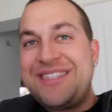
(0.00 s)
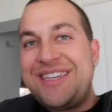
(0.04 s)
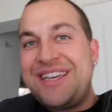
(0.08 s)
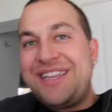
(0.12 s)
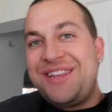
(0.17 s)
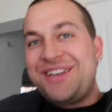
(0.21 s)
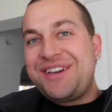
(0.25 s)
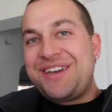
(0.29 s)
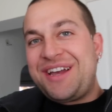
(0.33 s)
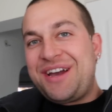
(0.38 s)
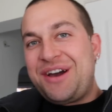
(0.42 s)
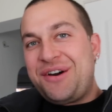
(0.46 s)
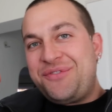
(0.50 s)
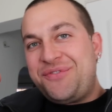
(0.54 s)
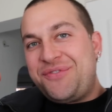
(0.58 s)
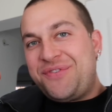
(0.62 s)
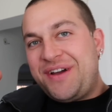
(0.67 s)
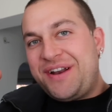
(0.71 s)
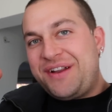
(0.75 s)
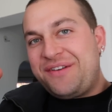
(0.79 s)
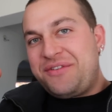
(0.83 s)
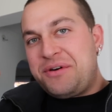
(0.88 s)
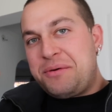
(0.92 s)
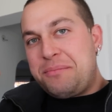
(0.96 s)
say, look at how
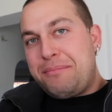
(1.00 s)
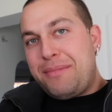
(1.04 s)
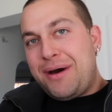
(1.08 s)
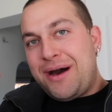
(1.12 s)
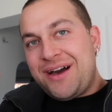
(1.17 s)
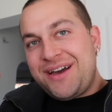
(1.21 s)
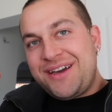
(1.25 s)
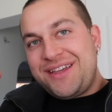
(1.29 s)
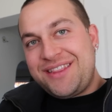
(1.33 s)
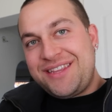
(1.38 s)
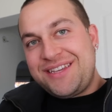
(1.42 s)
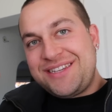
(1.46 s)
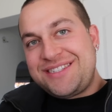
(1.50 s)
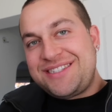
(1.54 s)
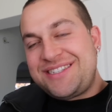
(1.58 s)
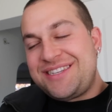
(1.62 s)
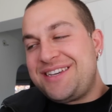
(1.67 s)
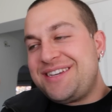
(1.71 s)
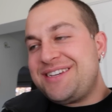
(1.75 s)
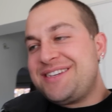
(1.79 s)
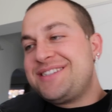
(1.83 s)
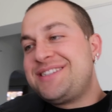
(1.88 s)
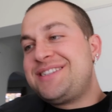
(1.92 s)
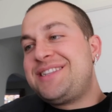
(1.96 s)
fun of a mug this
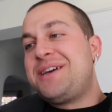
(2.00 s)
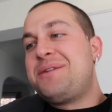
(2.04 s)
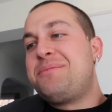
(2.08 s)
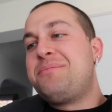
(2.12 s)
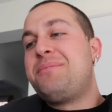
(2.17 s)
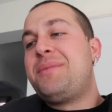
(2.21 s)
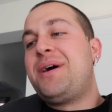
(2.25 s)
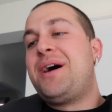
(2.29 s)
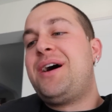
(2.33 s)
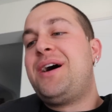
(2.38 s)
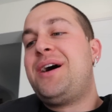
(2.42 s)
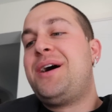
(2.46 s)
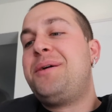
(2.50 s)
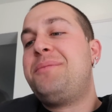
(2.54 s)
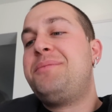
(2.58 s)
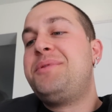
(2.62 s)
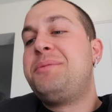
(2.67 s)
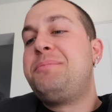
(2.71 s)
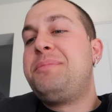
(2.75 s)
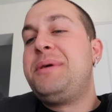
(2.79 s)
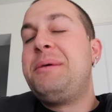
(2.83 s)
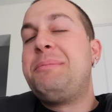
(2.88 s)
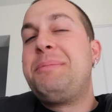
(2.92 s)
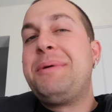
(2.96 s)
is that uh,
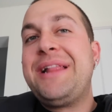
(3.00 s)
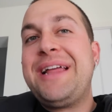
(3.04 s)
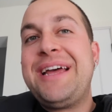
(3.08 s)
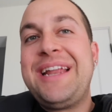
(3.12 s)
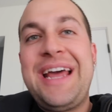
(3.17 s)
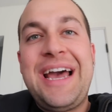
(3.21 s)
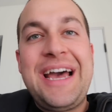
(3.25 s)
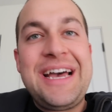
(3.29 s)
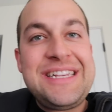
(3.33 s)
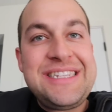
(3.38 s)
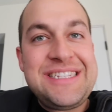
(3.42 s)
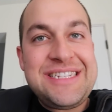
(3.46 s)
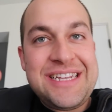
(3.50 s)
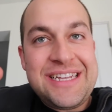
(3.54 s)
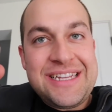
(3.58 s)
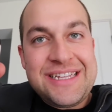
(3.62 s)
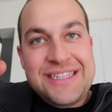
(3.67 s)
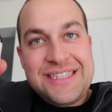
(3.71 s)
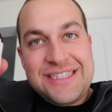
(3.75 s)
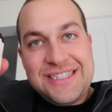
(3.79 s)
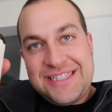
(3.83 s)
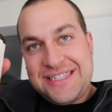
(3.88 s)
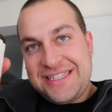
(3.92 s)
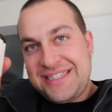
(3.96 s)
the people at S
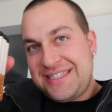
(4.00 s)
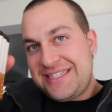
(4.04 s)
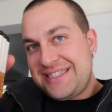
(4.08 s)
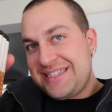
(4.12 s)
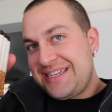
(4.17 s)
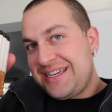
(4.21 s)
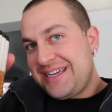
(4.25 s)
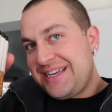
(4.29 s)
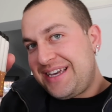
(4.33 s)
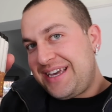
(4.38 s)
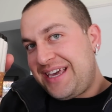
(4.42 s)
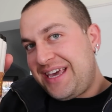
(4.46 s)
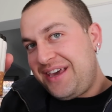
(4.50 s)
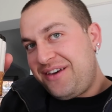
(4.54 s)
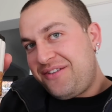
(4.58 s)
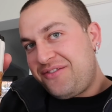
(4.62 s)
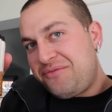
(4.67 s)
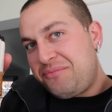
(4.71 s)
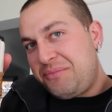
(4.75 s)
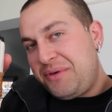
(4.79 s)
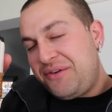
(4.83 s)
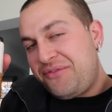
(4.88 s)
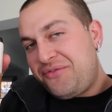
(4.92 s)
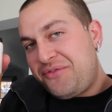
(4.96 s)
Essence
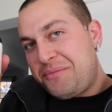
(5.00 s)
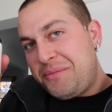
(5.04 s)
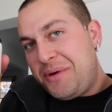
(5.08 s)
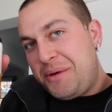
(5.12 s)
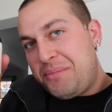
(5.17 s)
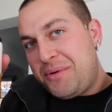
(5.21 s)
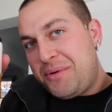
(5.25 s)
gave me for my